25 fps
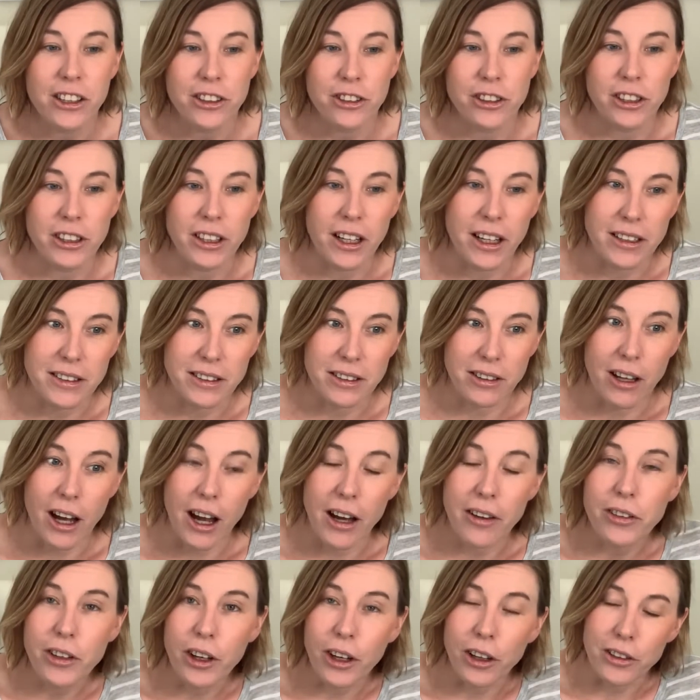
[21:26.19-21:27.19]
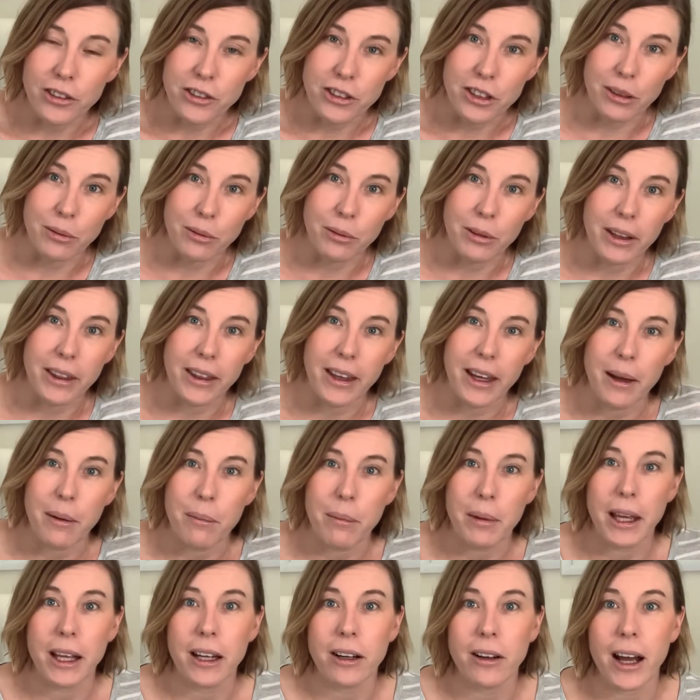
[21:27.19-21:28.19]
She does life coaching with
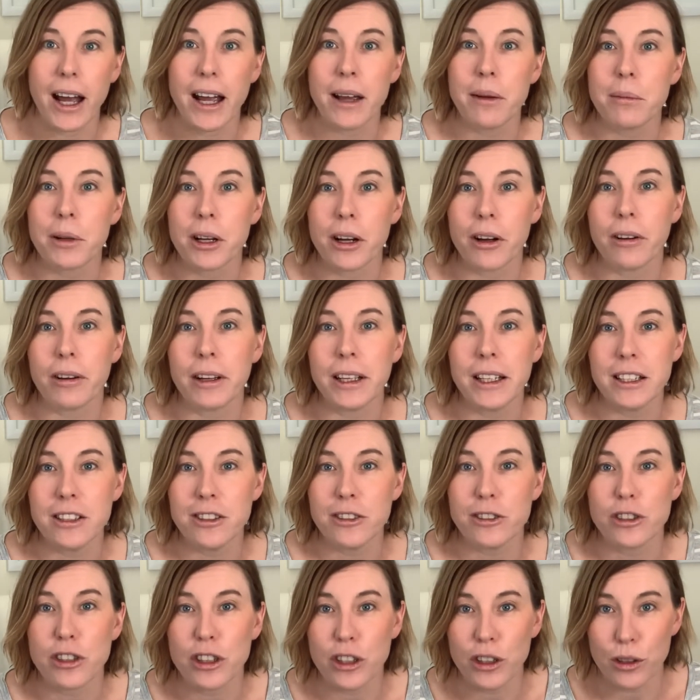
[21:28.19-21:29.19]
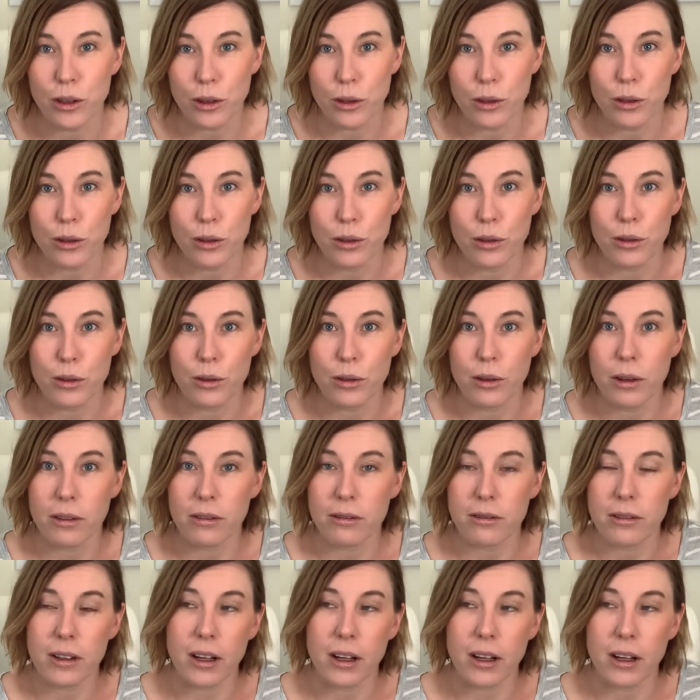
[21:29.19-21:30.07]
them, and I am going to